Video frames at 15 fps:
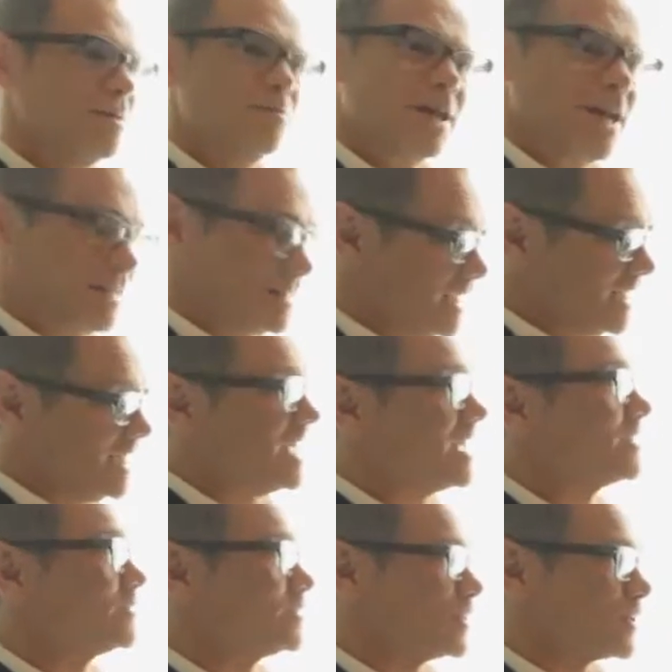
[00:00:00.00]
But I sat
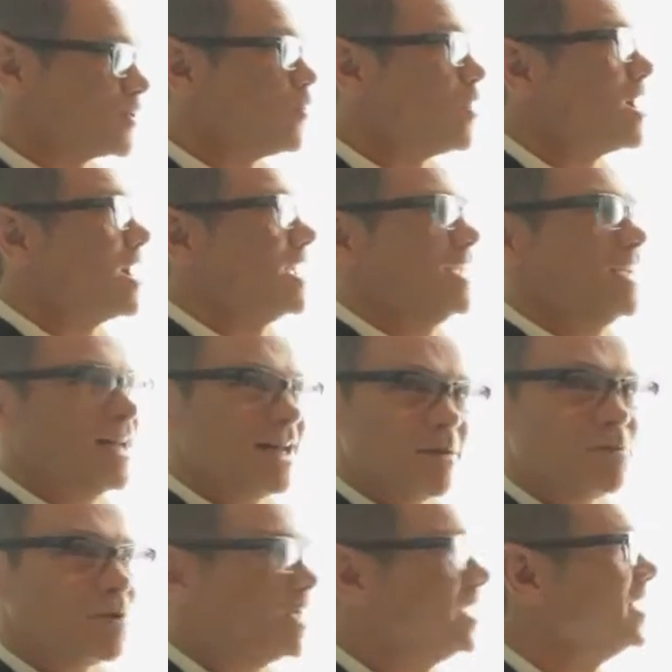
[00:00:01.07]
down, it was a Kawai, and I
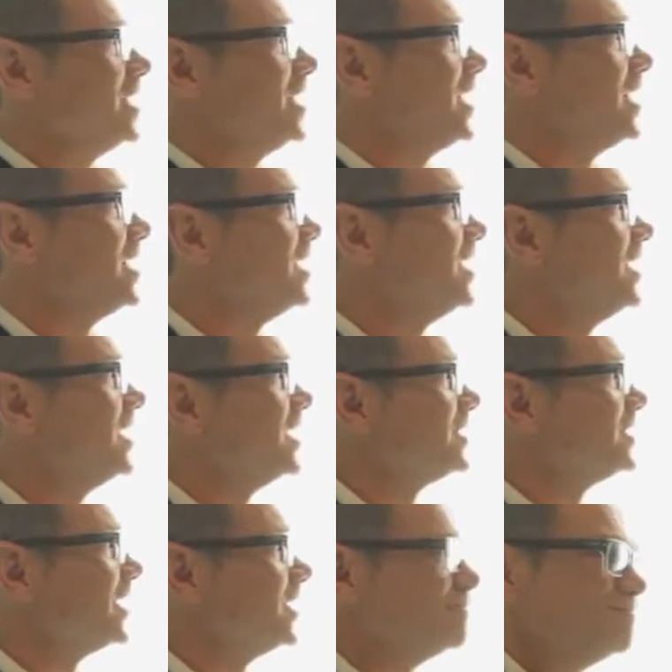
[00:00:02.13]
played it and
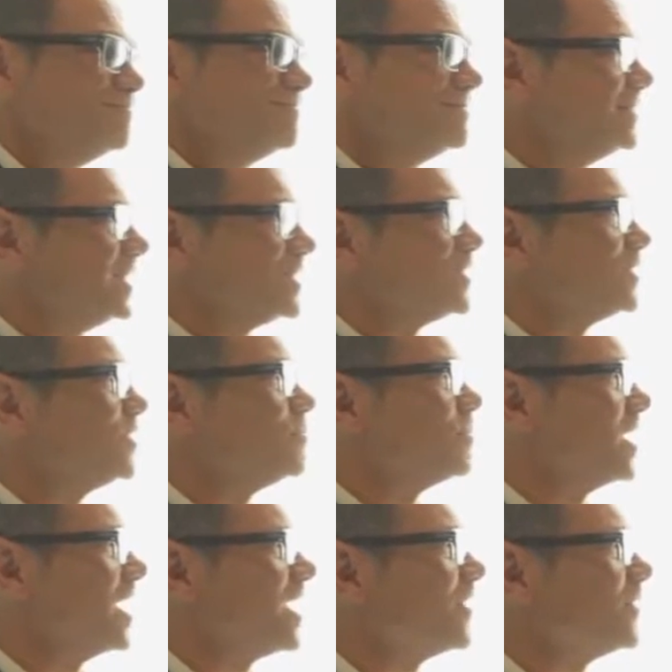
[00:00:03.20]
said, this is the
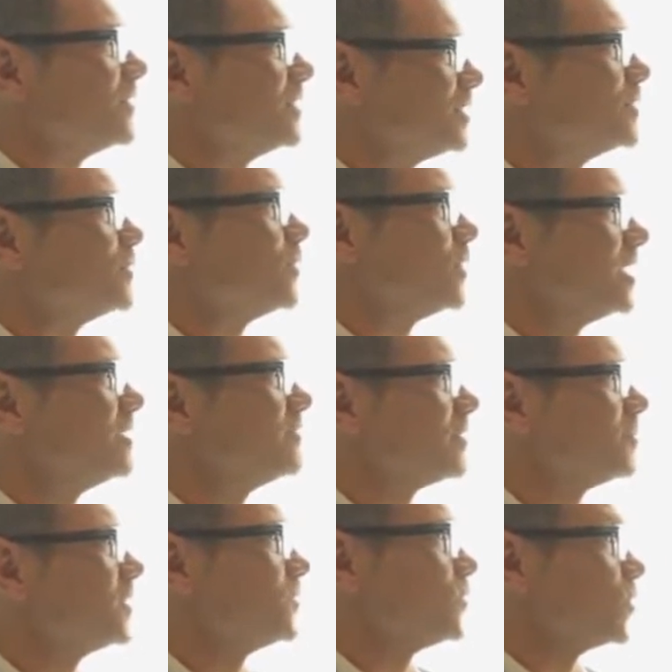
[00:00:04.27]
piano. This is the one, if
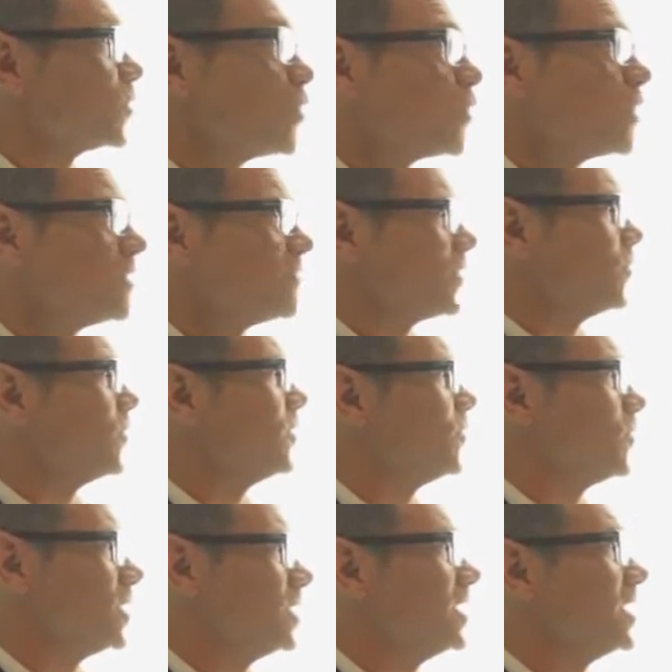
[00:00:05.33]
I'm going to record it, if I
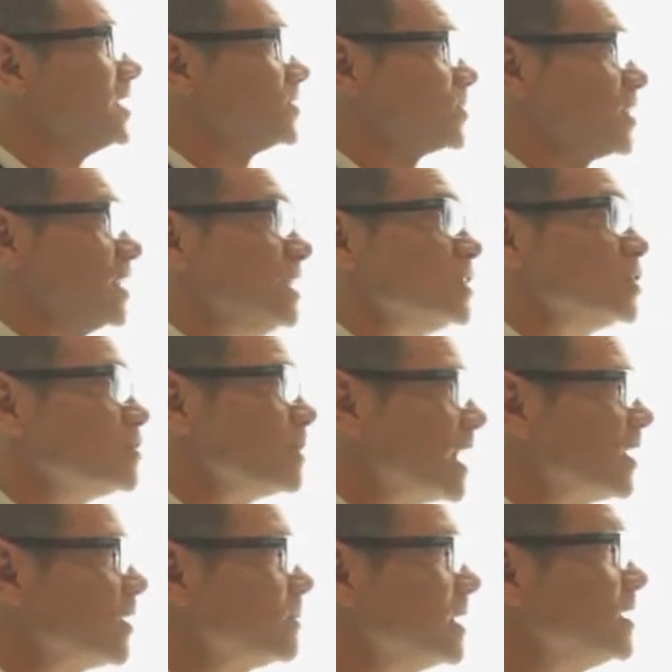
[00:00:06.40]
want one that it's going to
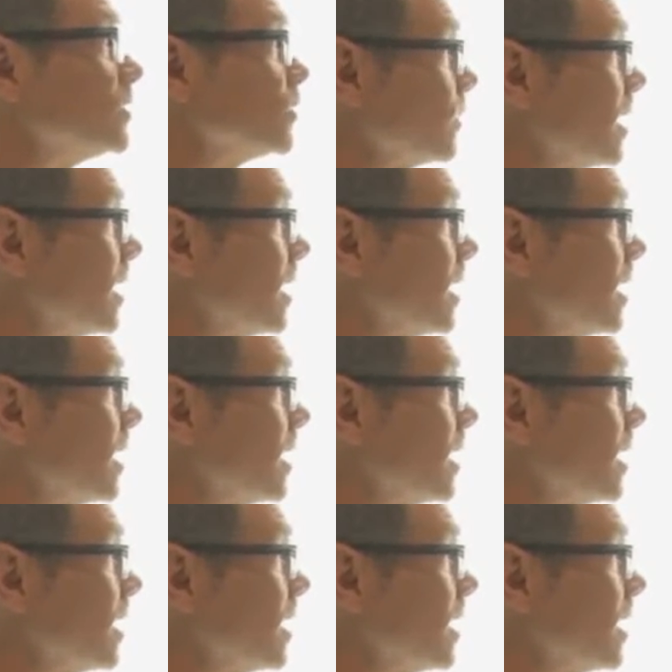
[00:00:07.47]
inspire me to